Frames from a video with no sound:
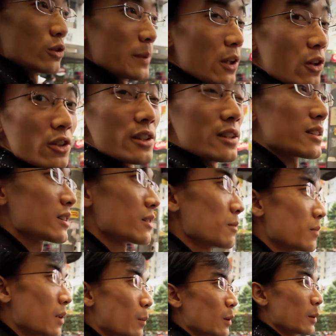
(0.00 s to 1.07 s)
to be honest,
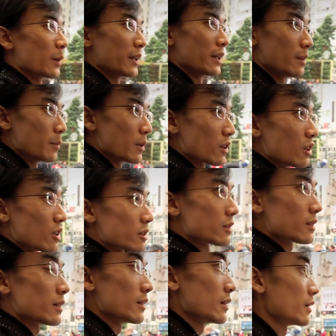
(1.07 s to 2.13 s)
probably because
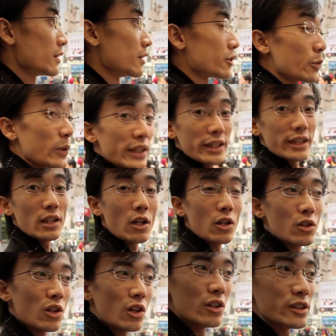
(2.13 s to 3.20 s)
the street in
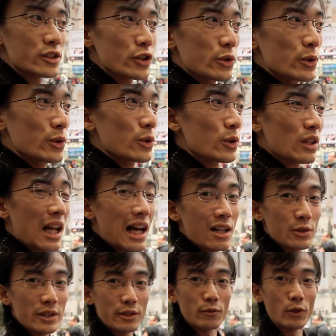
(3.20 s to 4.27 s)
Hong Kong is too
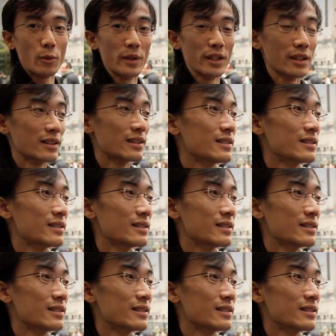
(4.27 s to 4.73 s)
crowded for me.